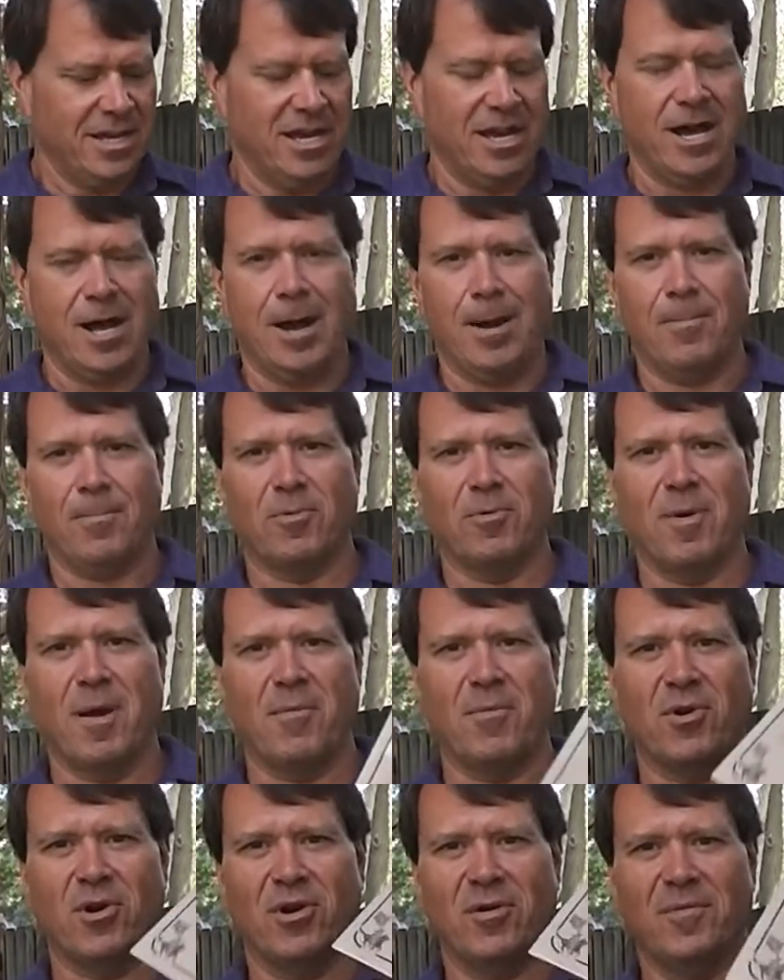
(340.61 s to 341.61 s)

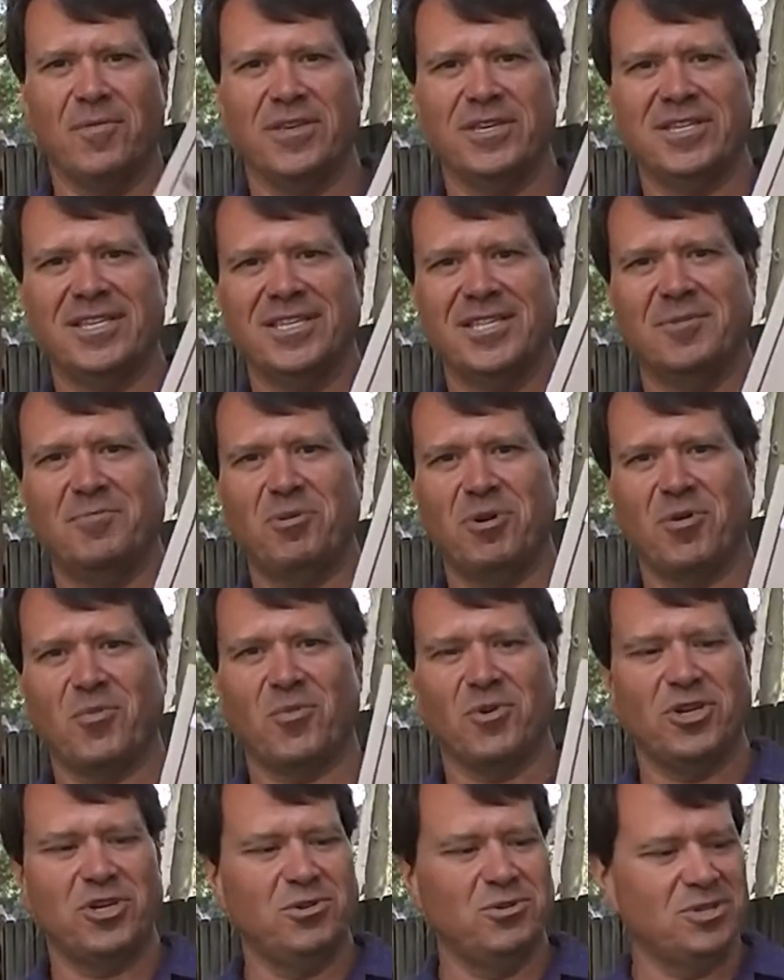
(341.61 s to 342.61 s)
Remember, this is the book
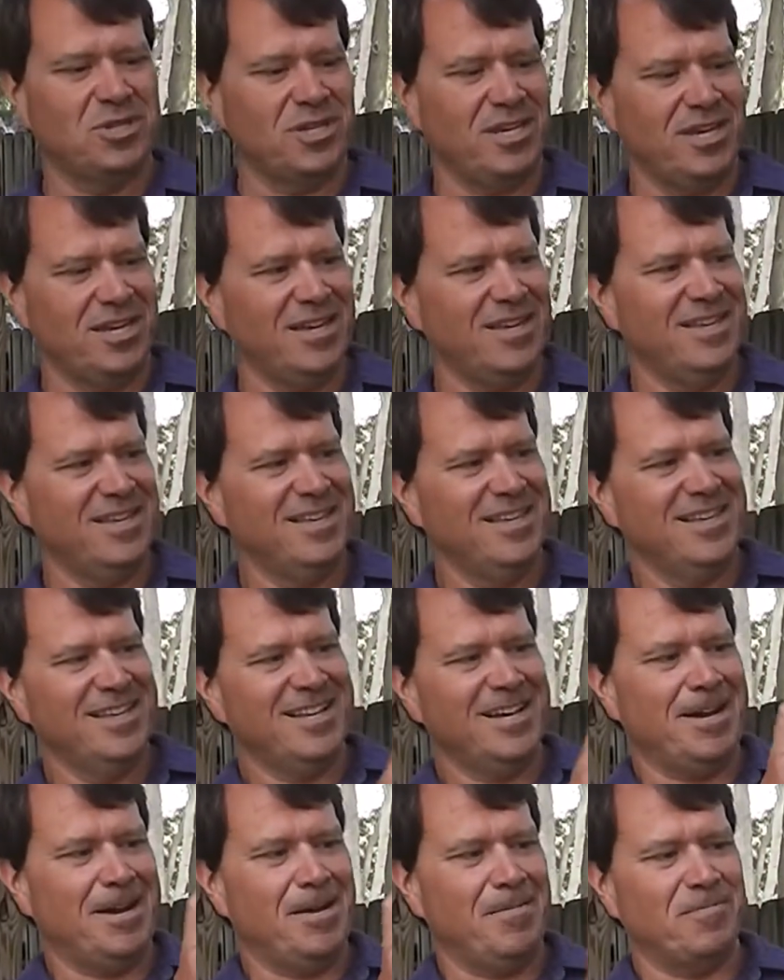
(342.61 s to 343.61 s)
we're using,
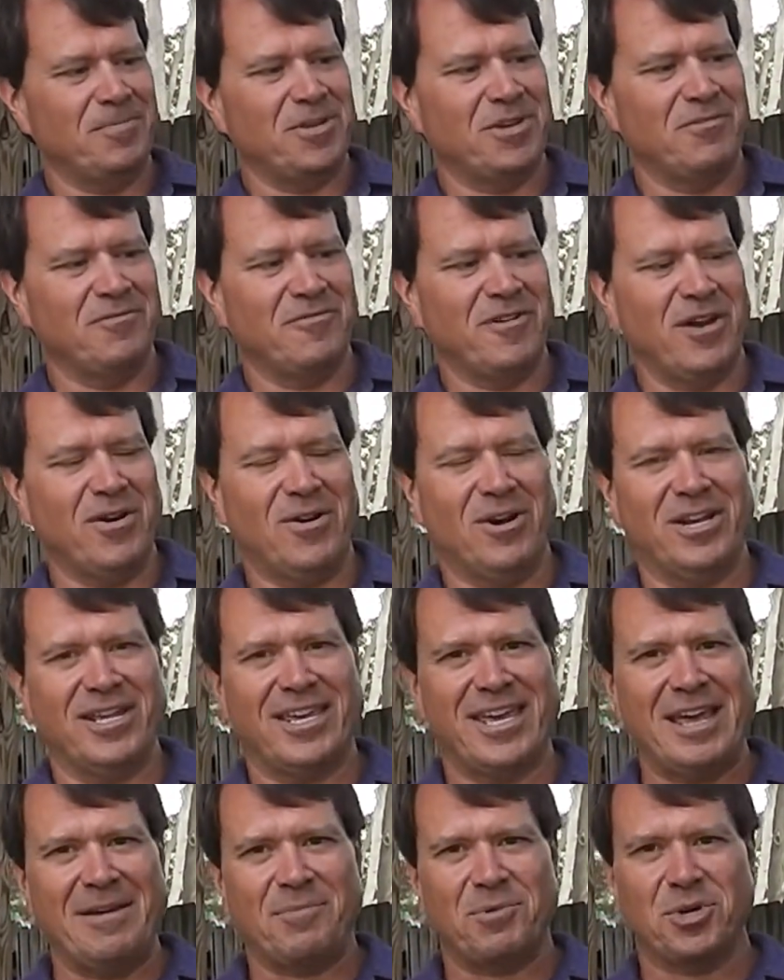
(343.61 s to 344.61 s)
Confederate
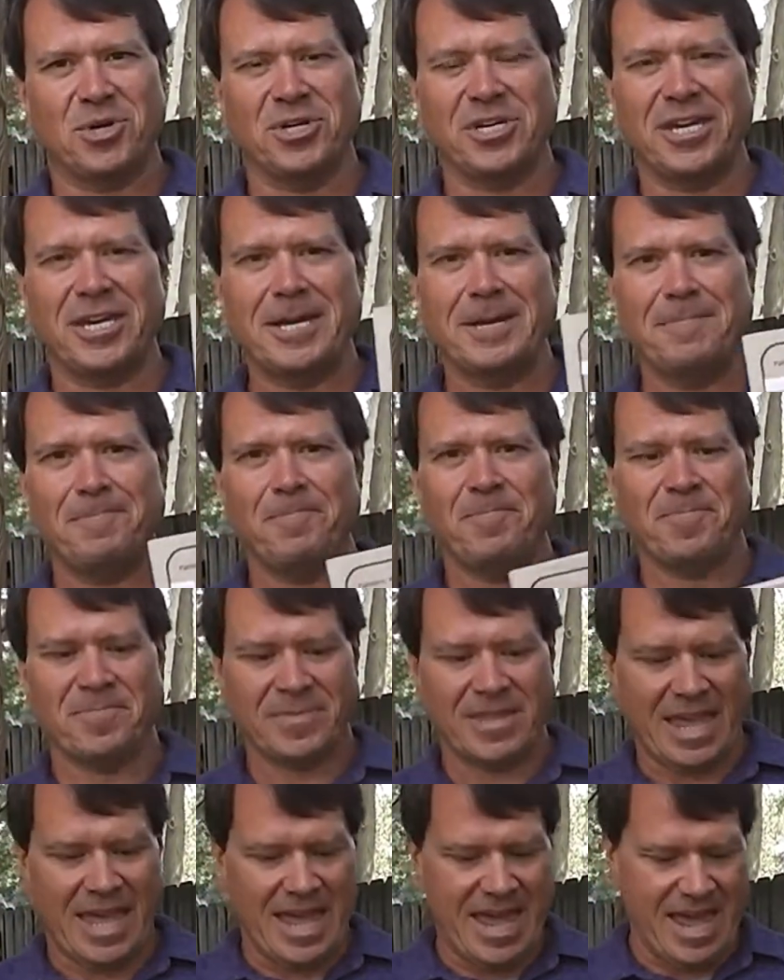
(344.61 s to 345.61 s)
Camp Cooking,
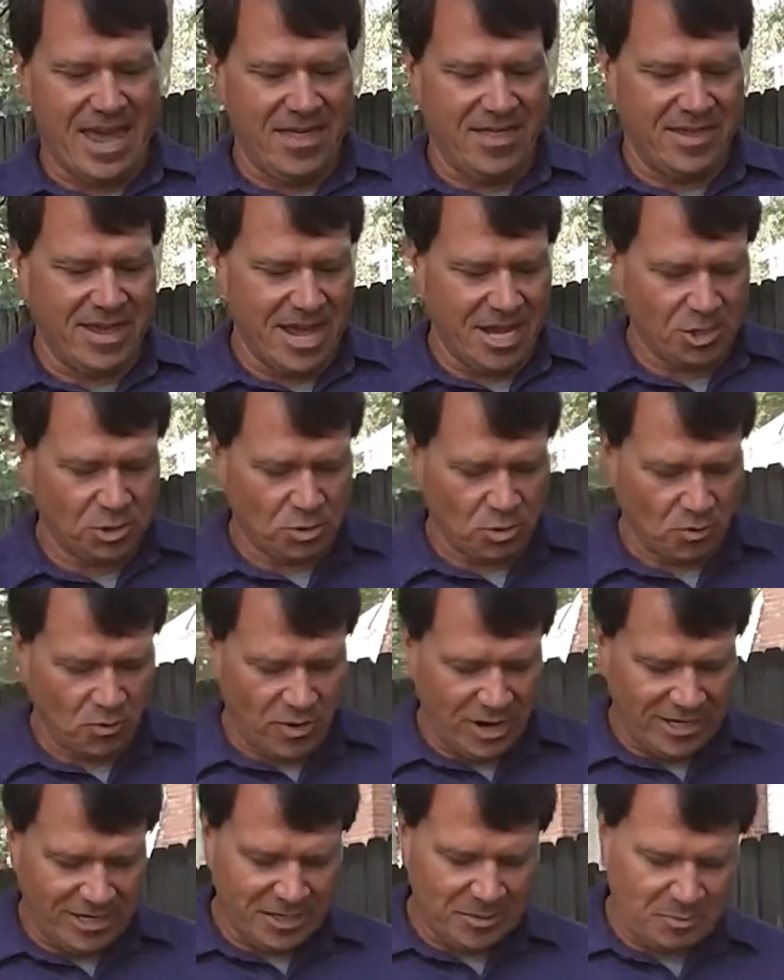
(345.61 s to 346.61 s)
and the actual
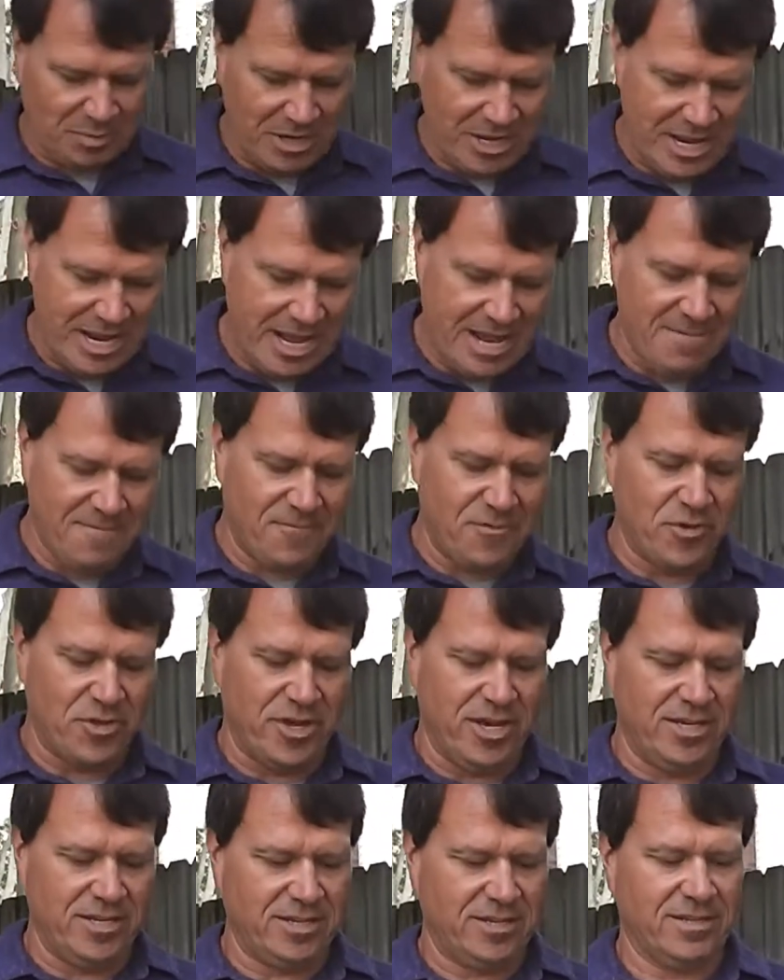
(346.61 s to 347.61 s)
recipe name for
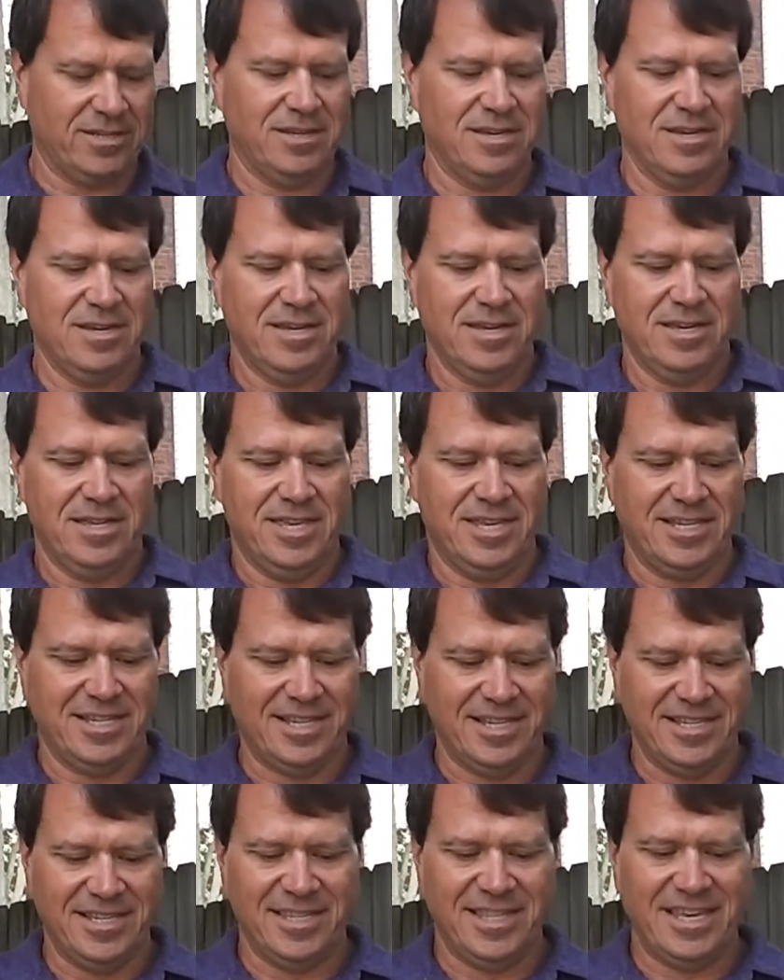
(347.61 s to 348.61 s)
this
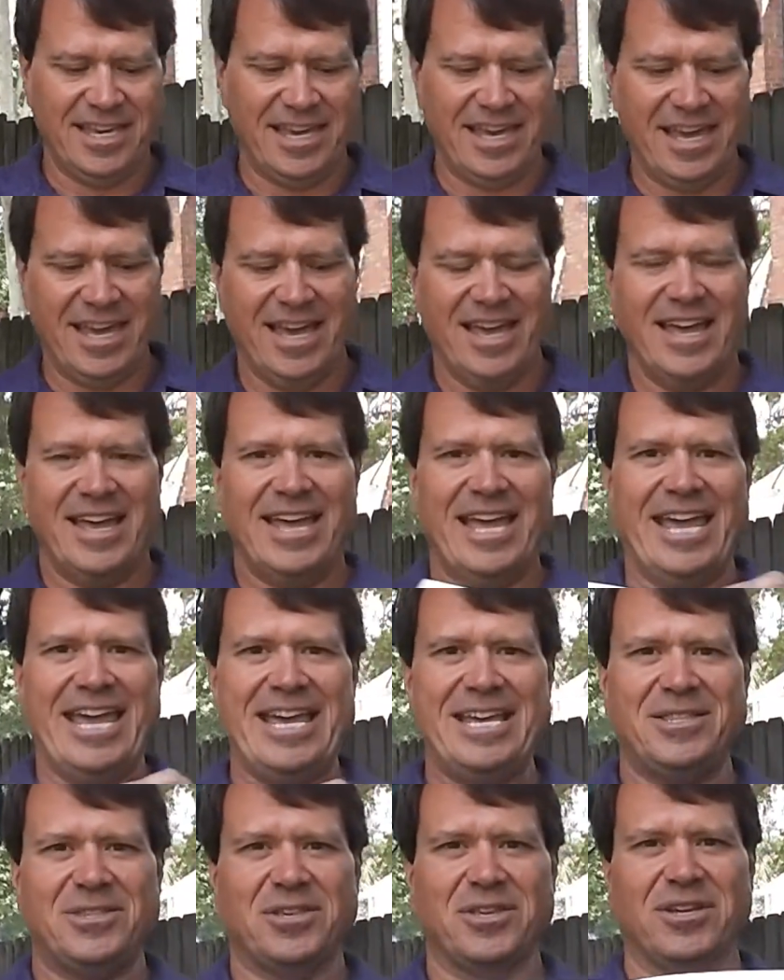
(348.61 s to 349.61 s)
is the
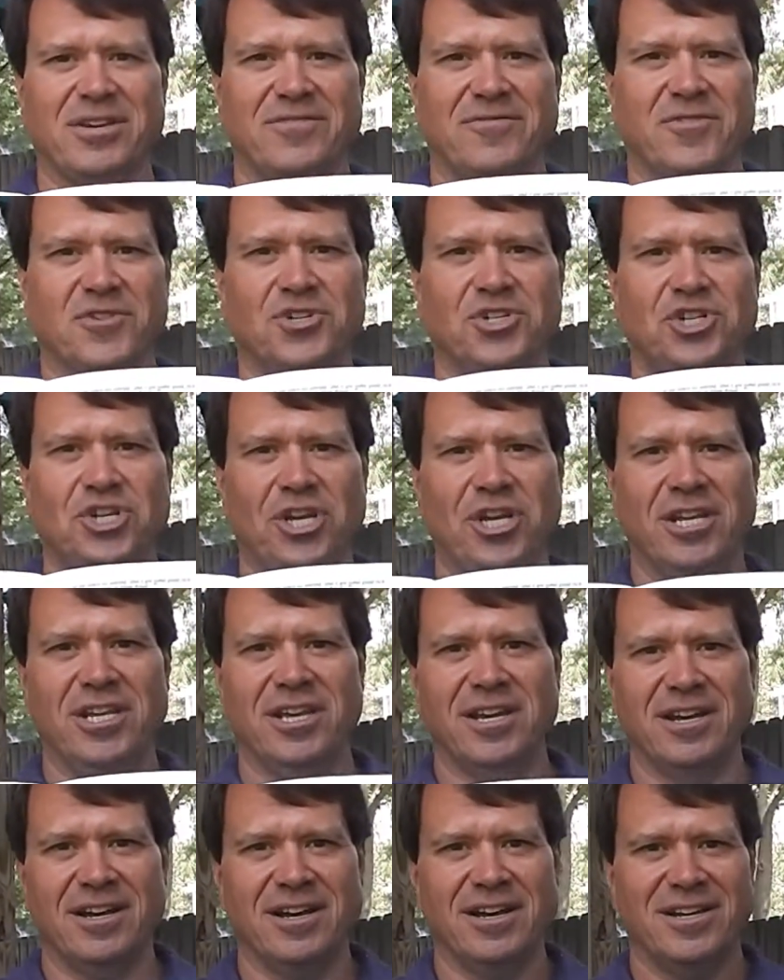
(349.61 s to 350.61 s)
8th
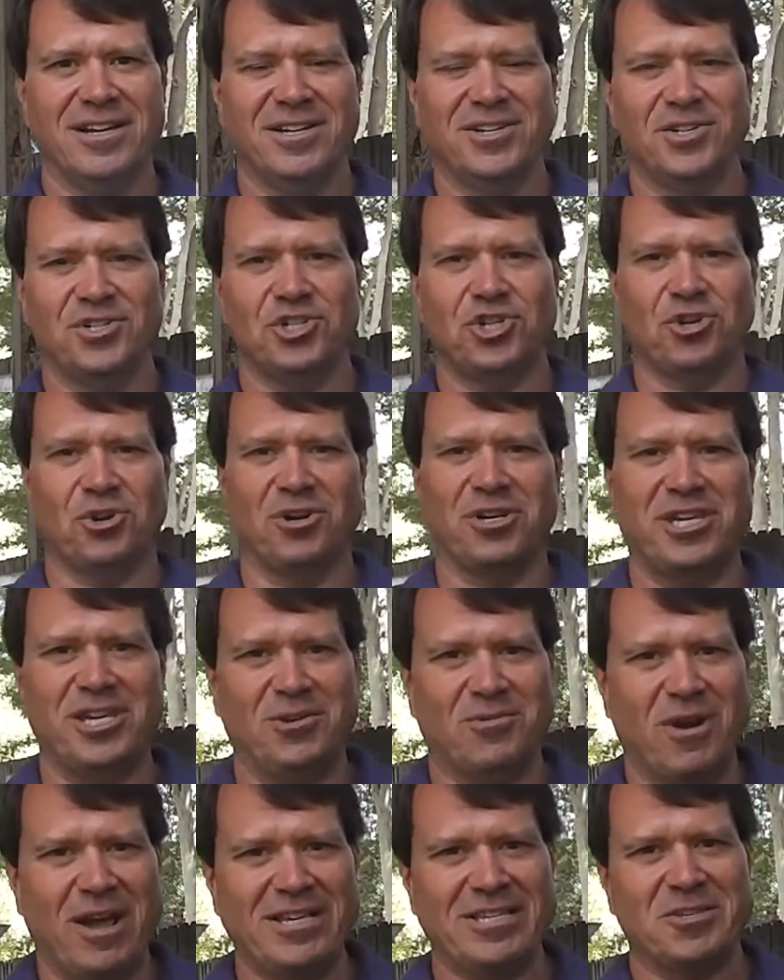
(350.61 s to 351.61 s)
Virginia jerky
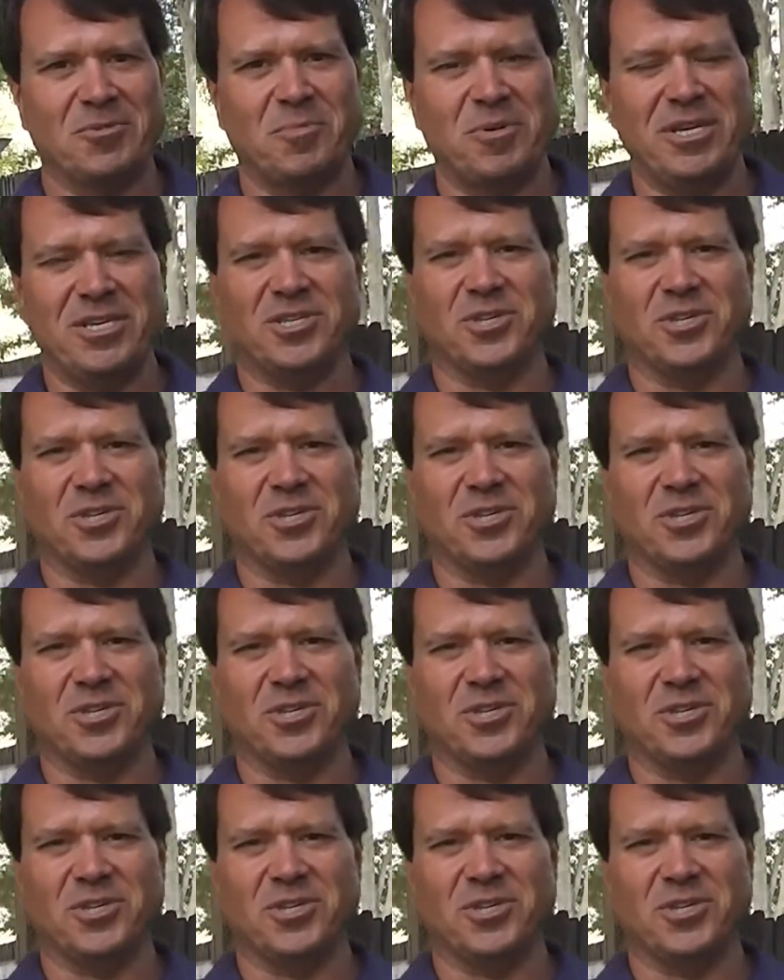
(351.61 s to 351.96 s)
recipe.